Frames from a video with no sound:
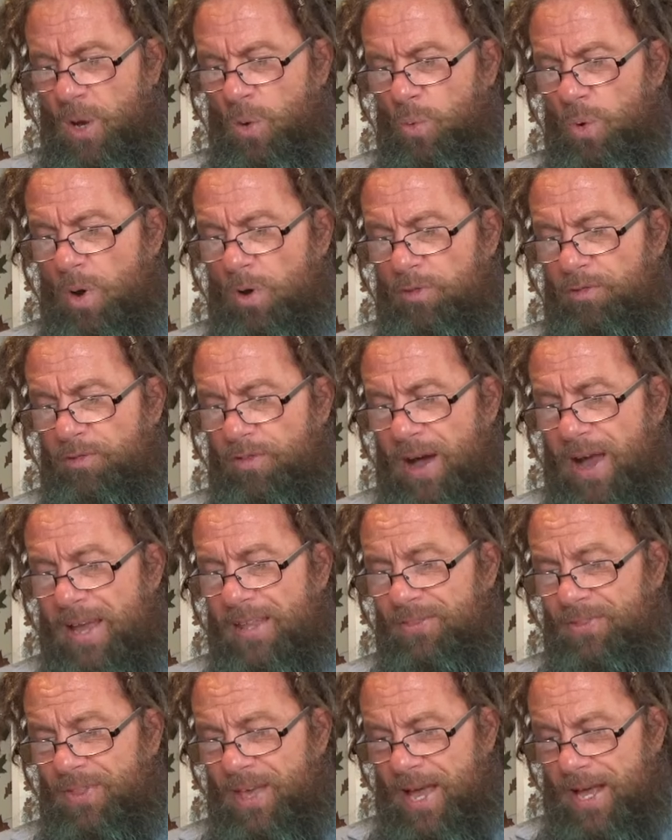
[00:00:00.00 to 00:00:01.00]
will
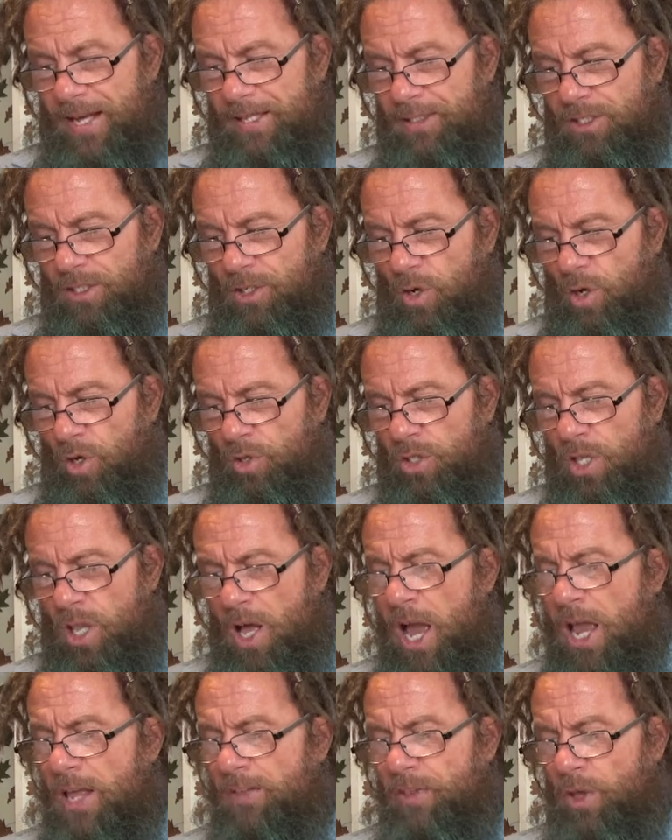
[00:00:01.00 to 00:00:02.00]
find that,
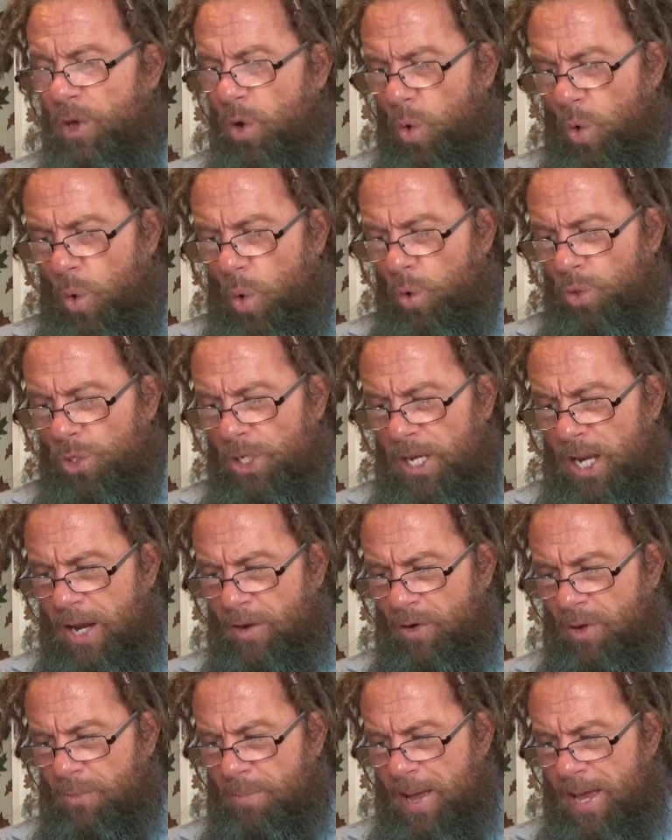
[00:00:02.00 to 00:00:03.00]
unlike the
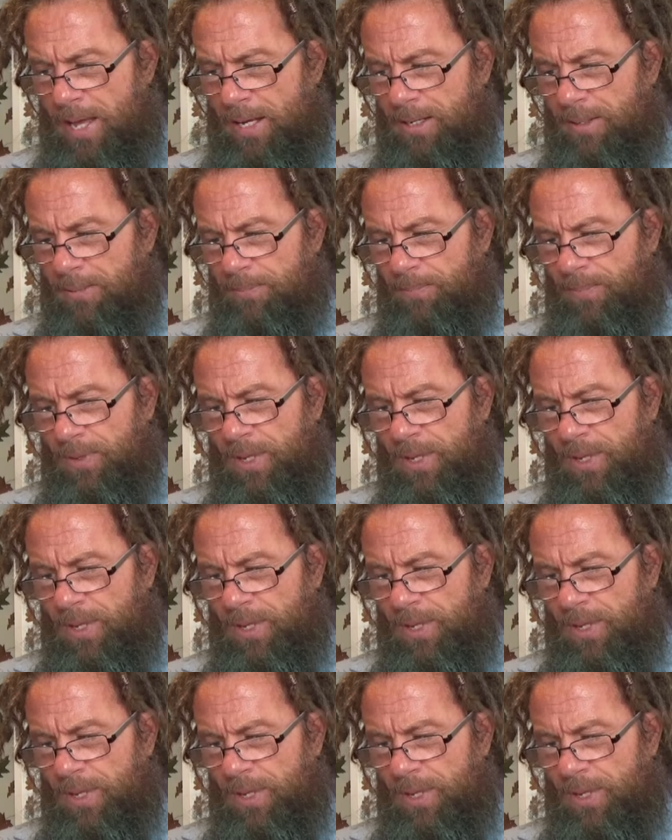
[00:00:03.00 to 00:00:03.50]
ordinary man,